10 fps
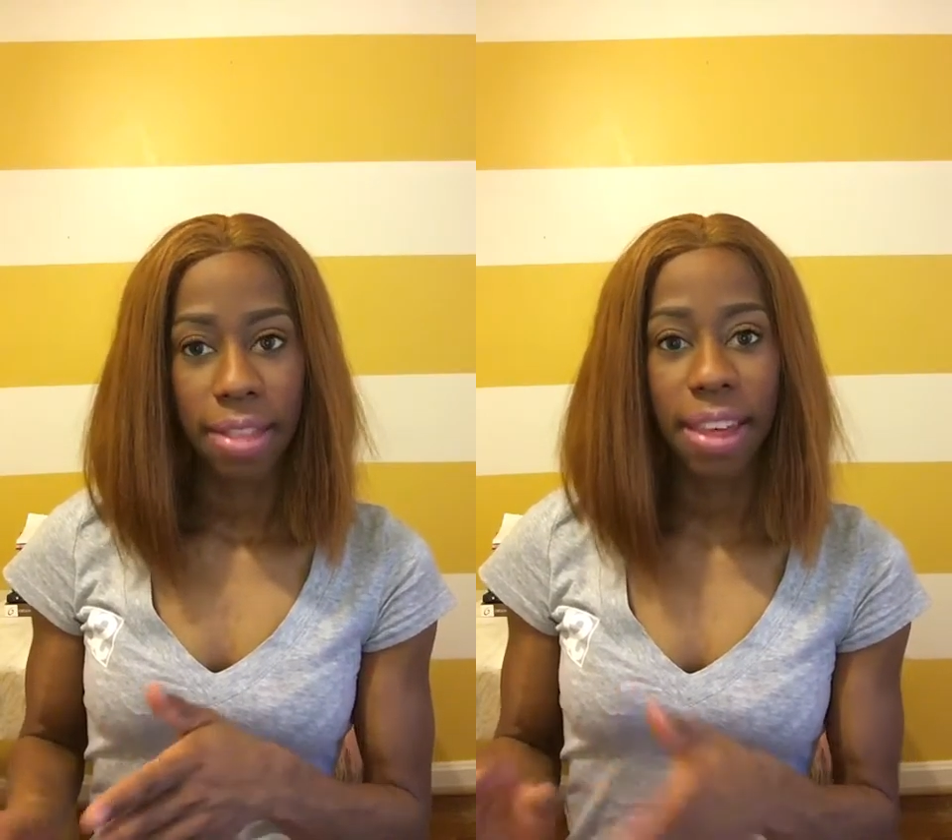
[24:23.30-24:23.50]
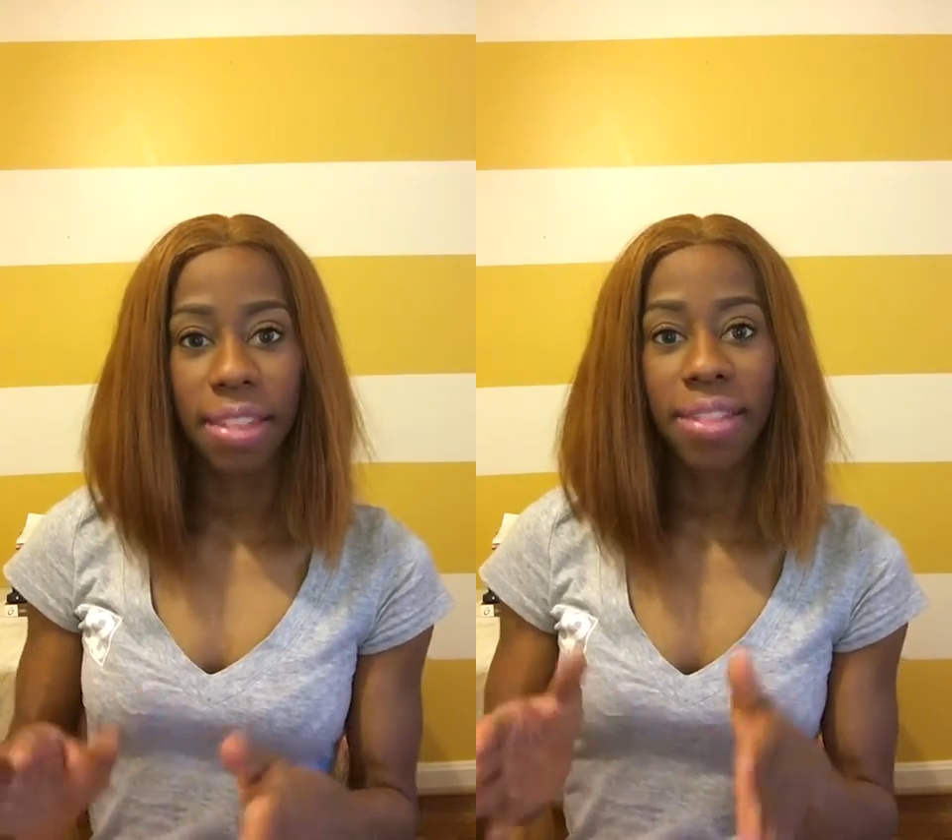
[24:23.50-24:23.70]

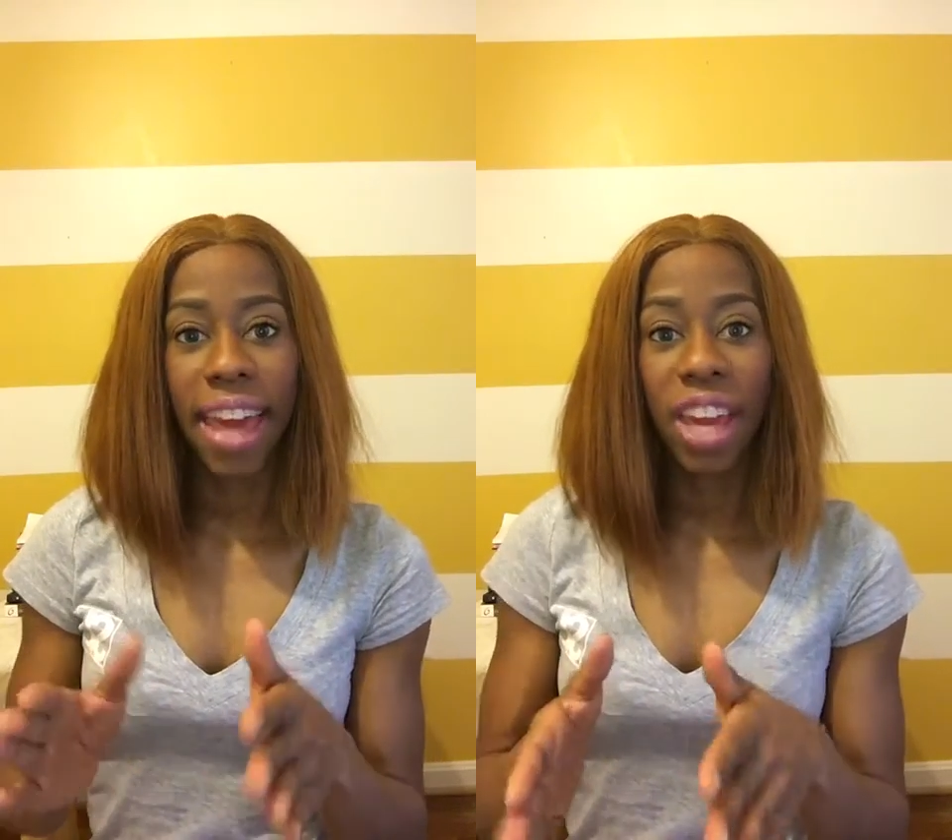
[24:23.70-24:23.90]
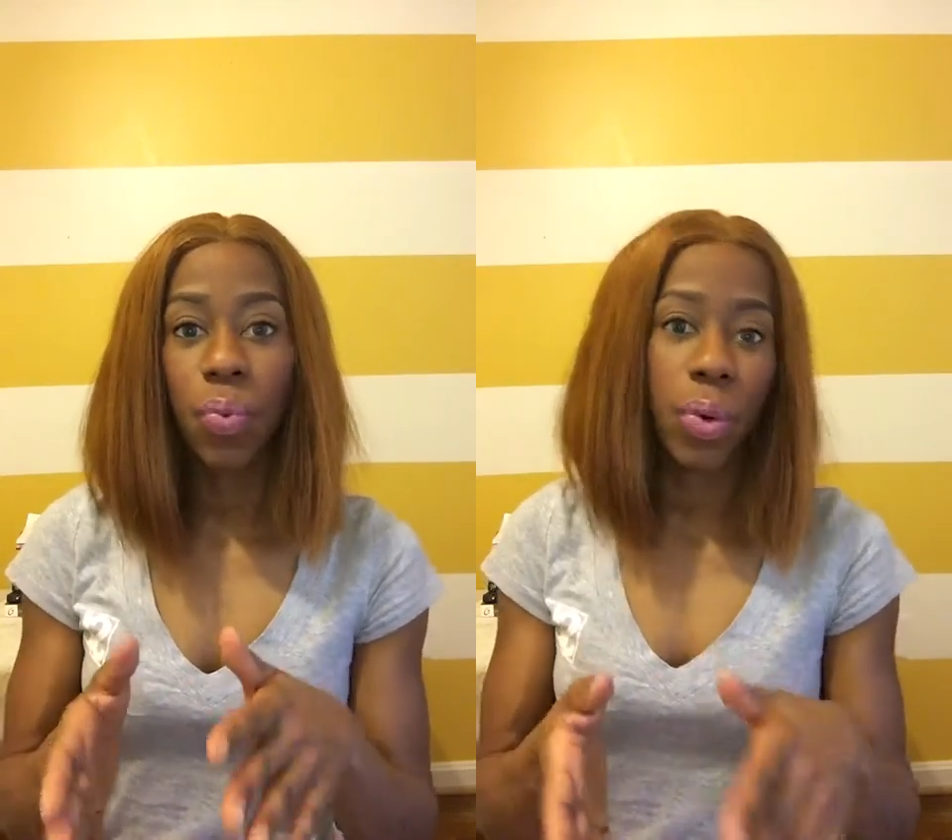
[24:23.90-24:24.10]
that
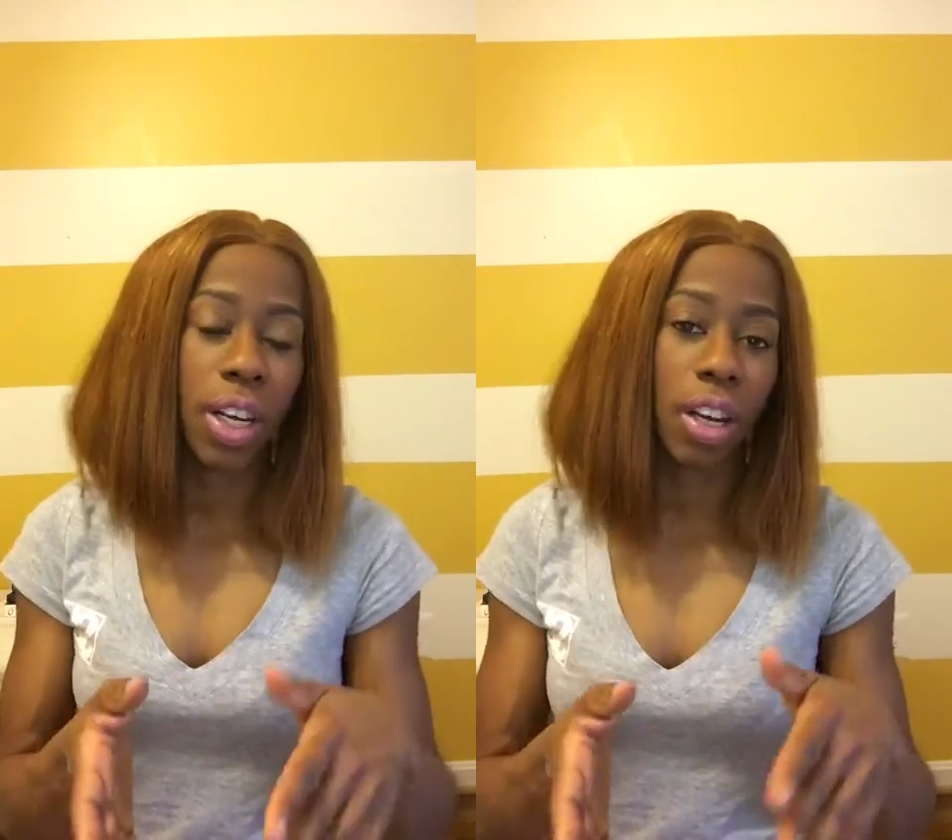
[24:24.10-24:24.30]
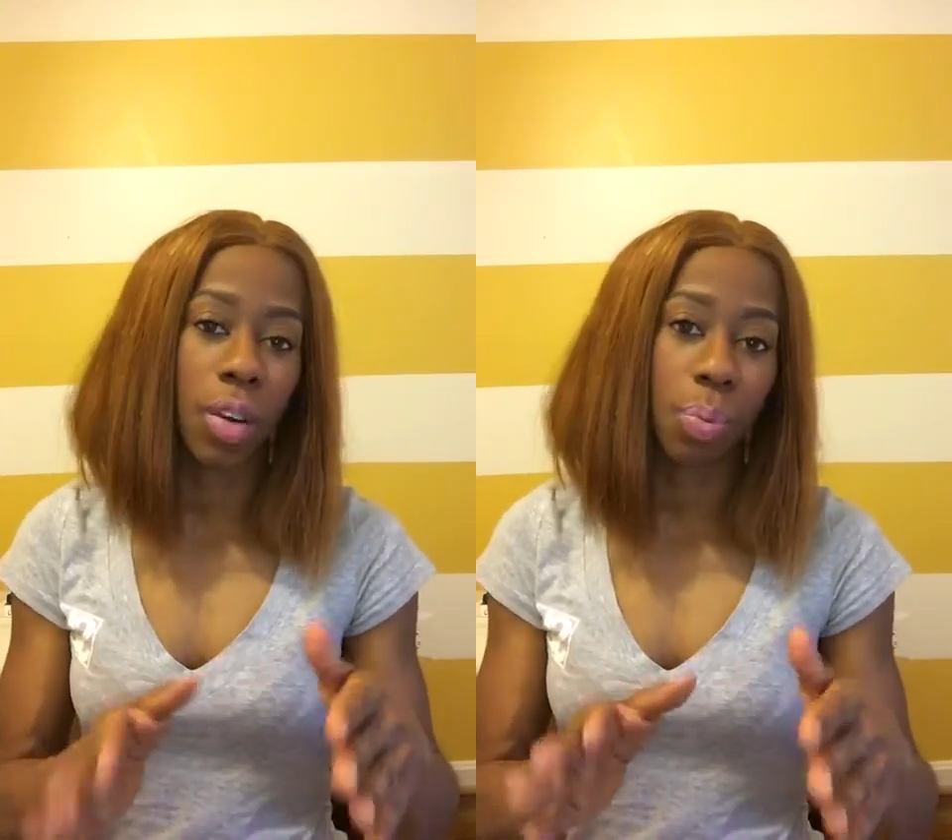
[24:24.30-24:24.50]
they
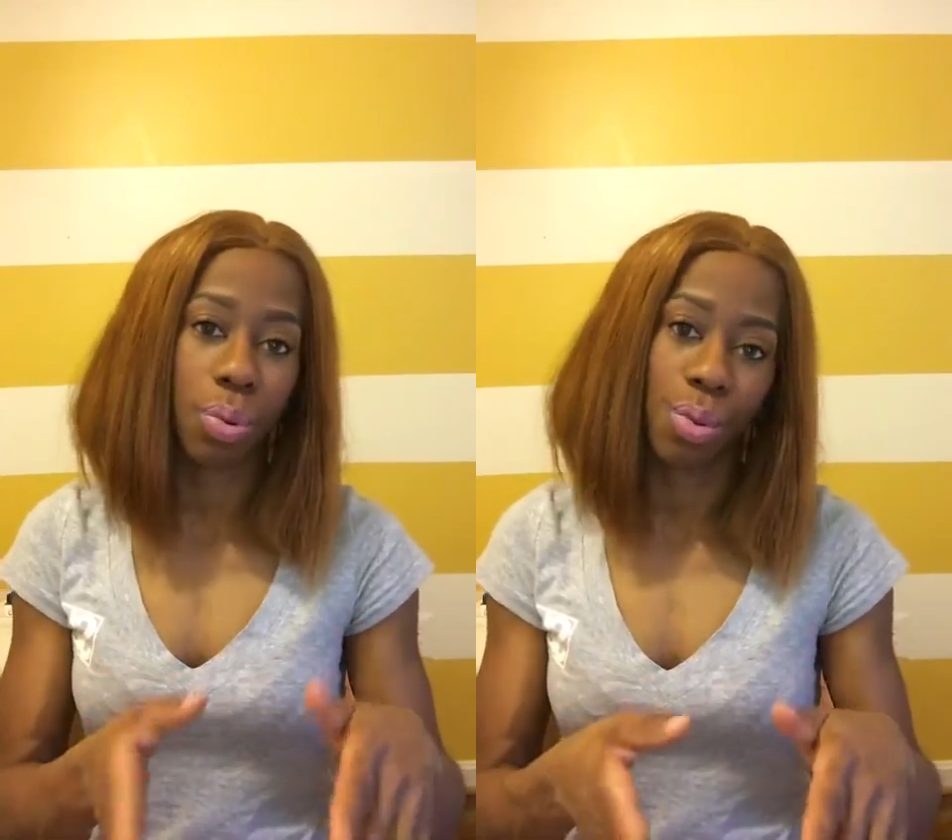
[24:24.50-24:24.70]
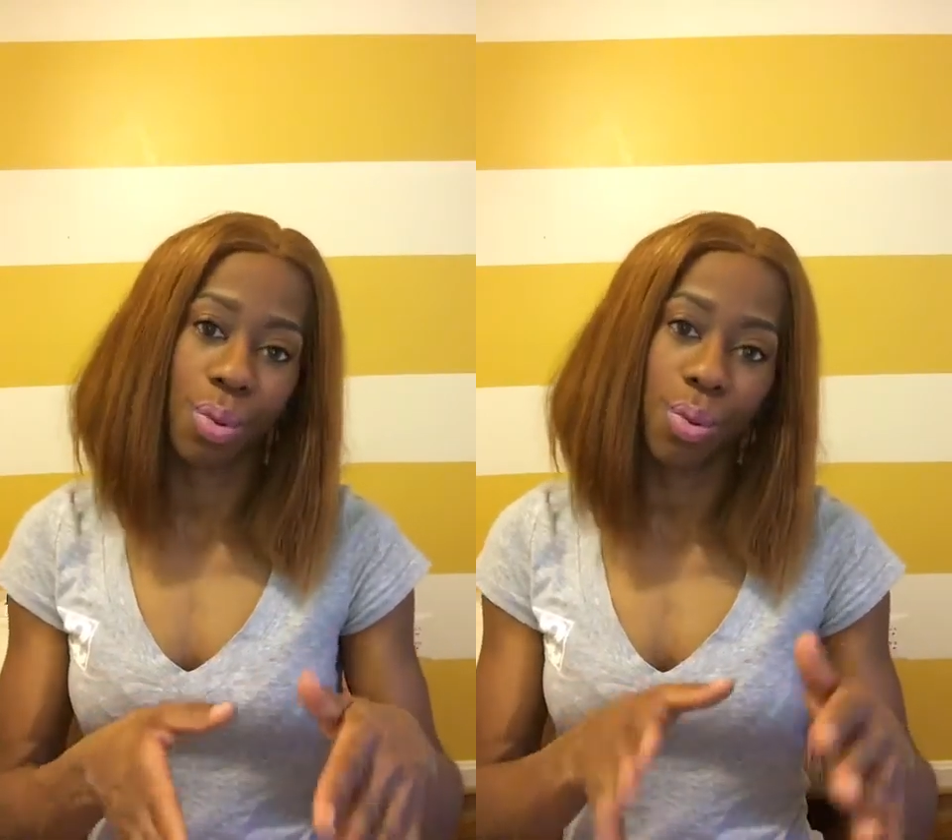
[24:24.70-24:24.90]
wouldn't
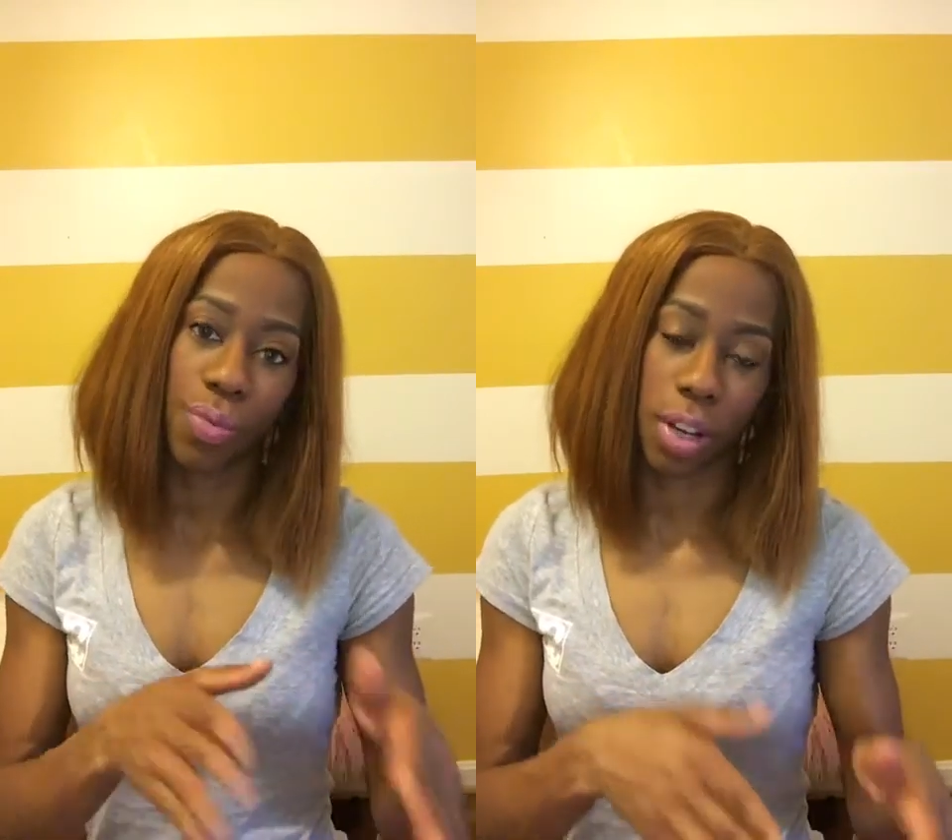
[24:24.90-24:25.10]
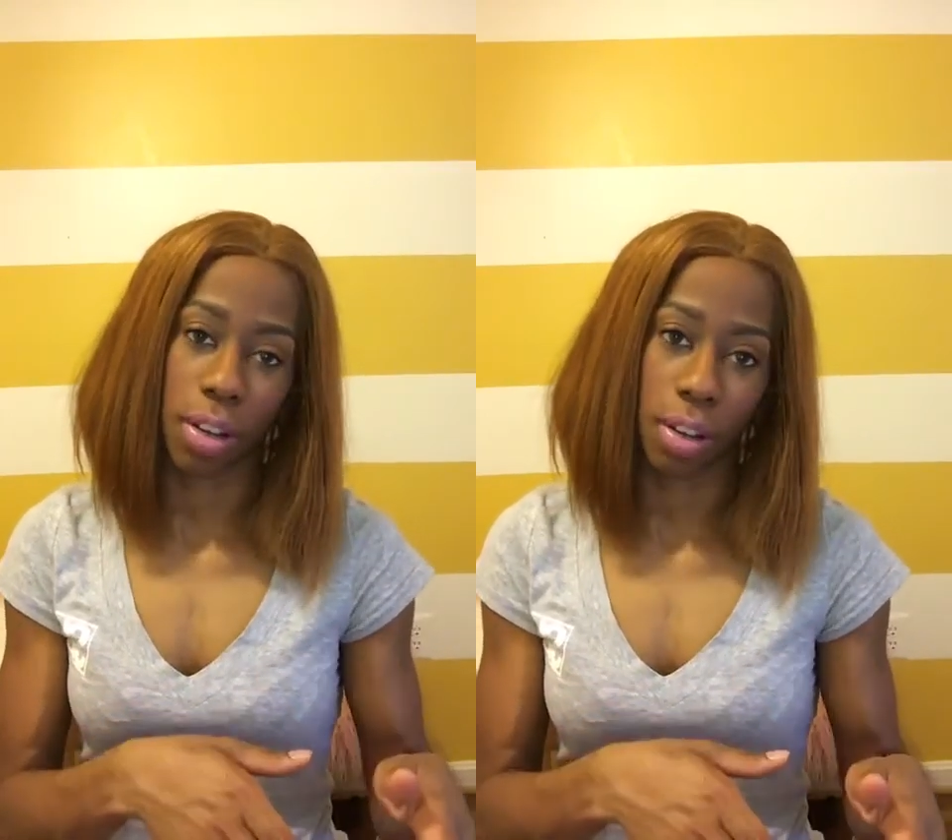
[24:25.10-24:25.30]

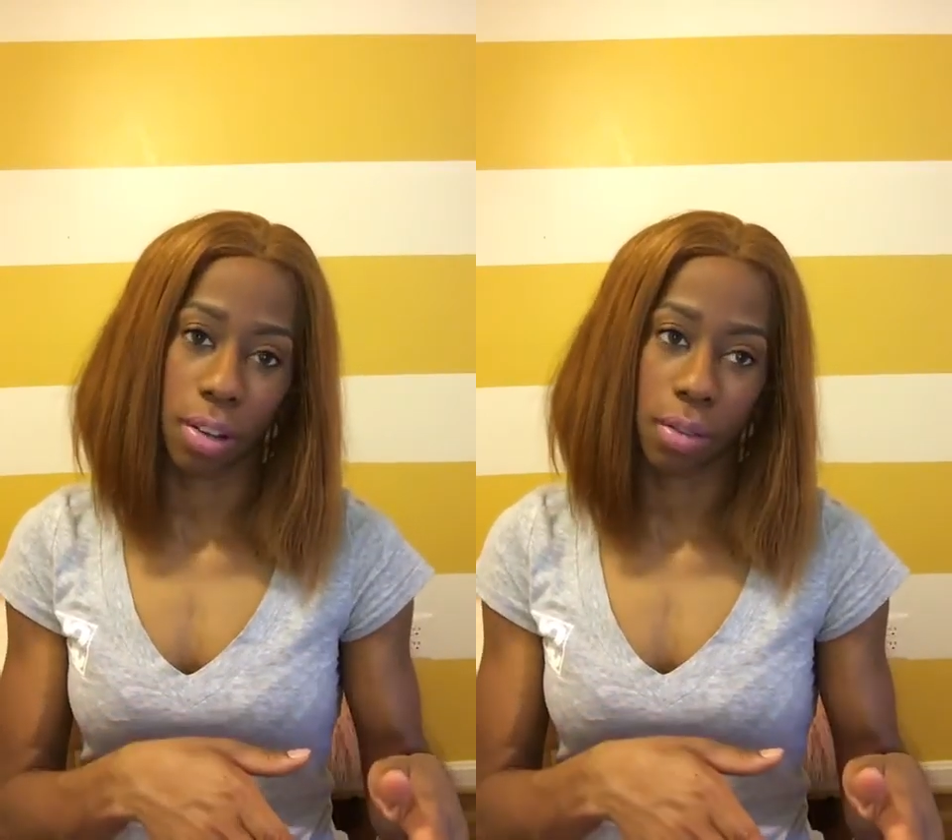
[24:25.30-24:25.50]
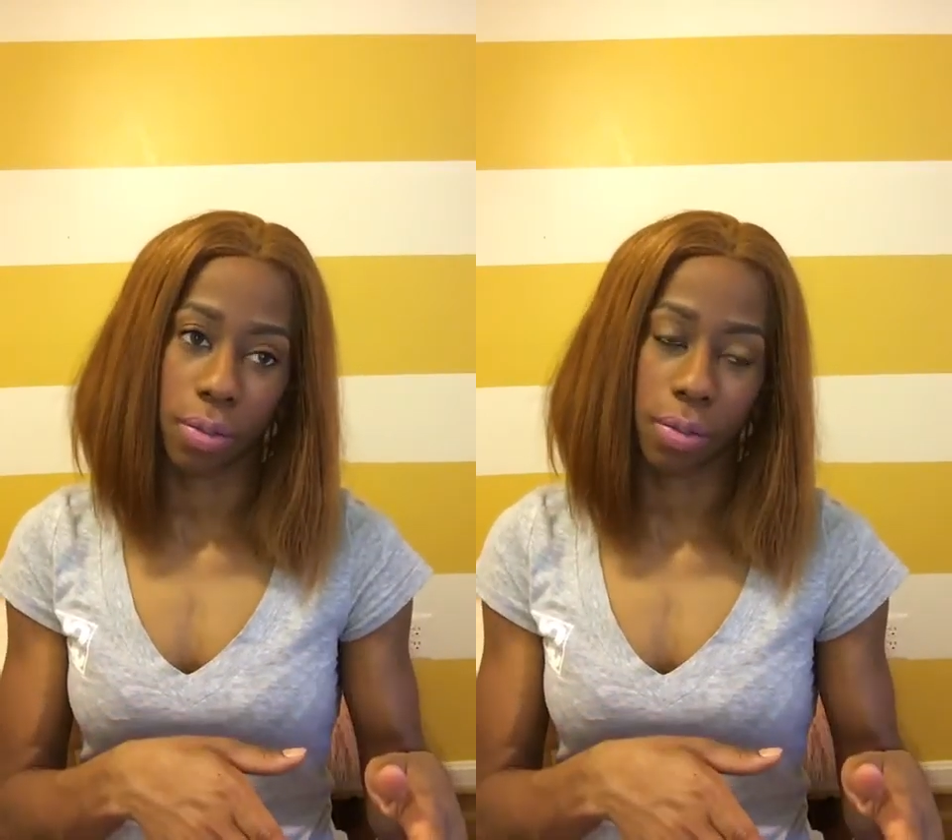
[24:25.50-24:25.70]
approve
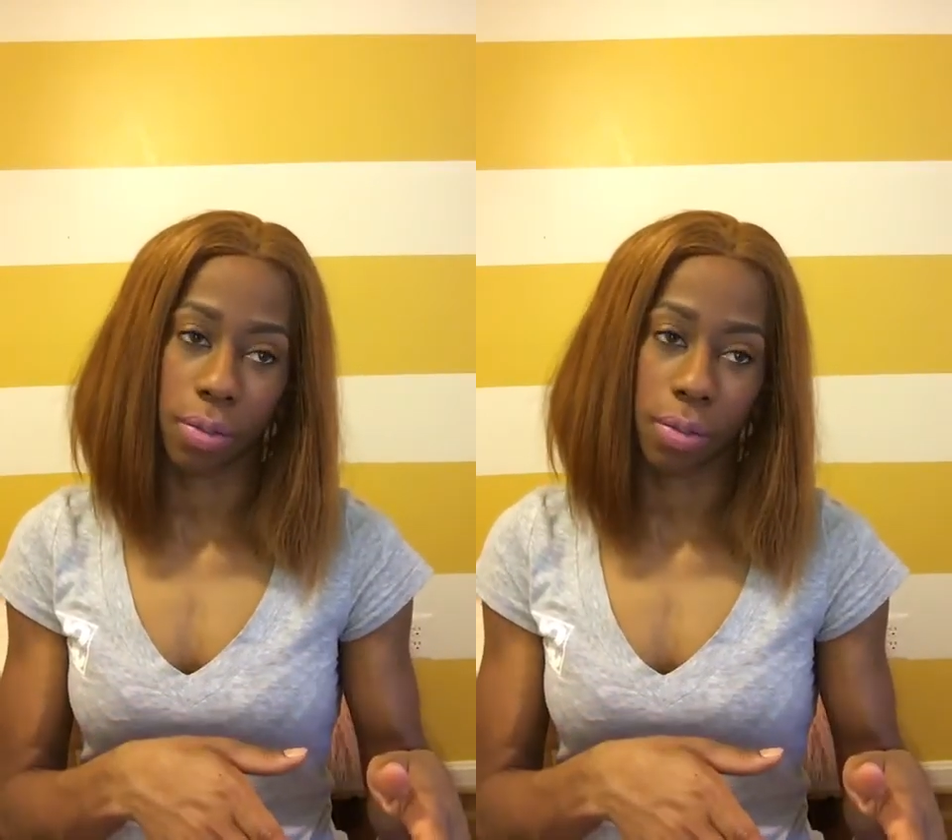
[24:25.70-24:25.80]
of